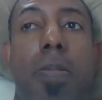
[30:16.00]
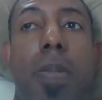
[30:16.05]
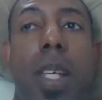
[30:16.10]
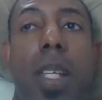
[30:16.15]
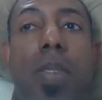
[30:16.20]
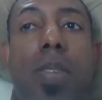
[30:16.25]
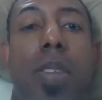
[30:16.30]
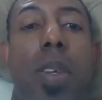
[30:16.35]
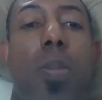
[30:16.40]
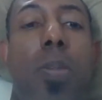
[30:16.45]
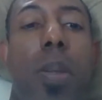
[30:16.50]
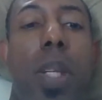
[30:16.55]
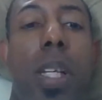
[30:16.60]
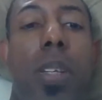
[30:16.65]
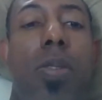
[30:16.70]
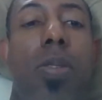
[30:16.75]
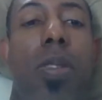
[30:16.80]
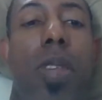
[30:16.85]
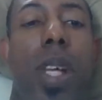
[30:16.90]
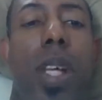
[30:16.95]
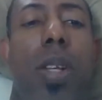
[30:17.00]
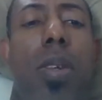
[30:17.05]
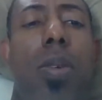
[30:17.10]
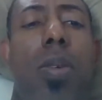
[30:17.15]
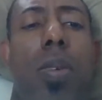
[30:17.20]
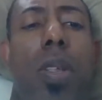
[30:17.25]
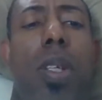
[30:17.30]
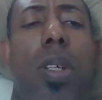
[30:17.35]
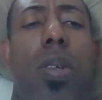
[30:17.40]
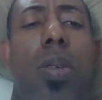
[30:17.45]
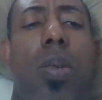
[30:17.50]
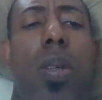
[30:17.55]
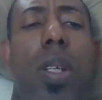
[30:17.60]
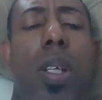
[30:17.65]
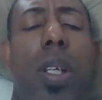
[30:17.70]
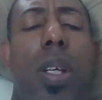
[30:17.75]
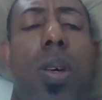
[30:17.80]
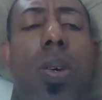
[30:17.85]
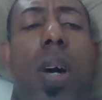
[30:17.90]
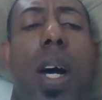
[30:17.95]
In some places, they do deal with
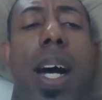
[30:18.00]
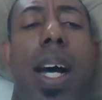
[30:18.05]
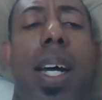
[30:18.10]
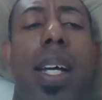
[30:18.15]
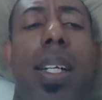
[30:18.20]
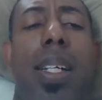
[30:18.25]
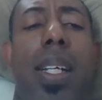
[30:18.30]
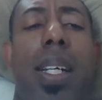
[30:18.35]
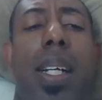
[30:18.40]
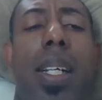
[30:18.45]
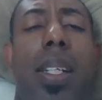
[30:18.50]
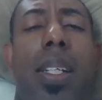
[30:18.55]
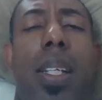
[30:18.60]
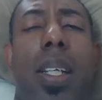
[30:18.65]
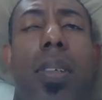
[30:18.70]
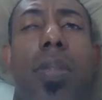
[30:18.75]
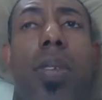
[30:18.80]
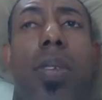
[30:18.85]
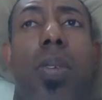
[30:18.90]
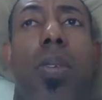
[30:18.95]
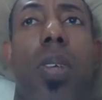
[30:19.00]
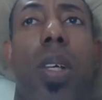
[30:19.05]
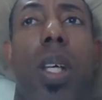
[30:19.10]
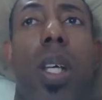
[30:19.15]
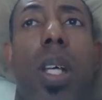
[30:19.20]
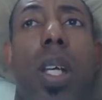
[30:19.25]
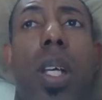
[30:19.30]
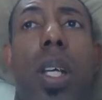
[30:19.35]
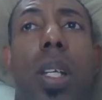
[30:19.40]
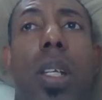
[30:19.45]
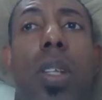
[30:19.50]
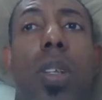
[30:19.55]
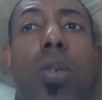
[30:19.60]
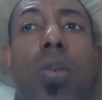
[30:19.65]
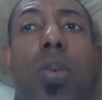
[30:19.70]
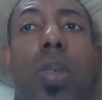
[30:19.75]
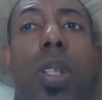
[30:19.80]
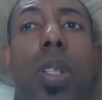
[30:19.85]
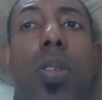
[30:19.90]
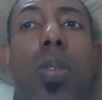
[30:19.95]
low iodine levels, and the
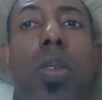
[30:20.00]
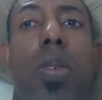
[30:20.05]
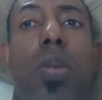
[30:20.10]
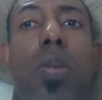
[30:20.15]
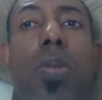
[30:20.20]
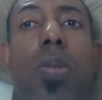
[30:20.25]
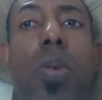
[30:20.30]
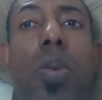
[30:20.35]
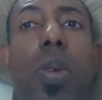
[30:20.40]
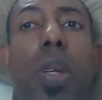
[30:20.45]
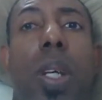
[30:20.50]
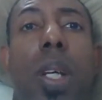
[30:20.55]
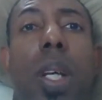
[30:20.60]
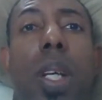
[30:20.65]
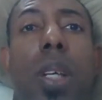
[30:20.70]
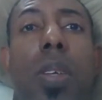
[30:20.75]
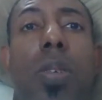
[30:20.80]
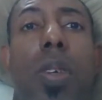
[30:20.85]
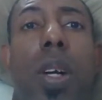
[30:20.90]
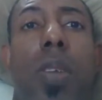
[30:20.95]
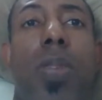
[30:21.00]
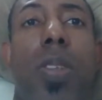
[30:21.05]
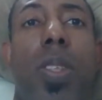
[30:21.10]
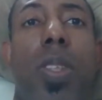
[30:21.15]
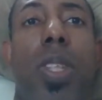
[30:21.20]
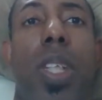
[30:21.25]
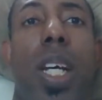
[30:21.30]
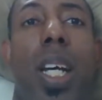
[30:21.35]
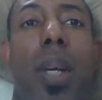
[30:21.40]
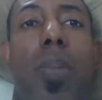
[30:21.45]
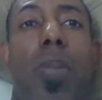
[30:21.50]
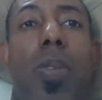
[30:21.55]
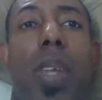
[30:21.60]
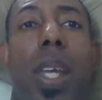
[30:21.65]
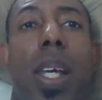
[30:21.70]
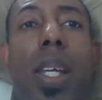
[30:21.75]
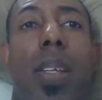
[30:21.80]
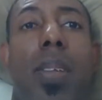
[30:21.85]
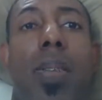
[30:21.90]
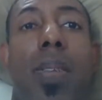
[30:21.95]
reason for it is oftentimes
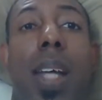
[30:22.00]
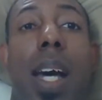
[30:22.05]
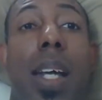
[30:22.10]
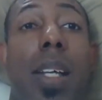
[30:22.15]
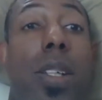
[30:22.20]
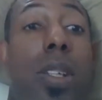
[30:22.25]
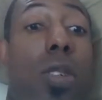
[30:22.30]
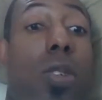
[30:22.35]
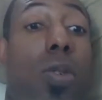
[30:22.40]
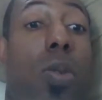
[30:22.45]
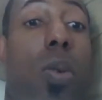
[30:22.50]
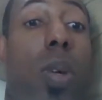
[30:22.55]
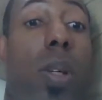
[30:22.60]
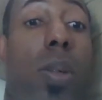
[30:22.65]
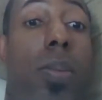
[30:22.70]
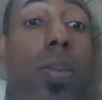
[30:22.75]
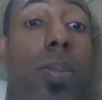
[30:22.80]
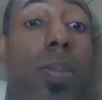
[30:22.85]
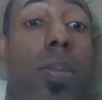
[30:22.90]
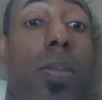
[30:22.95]
that it's not in the soil.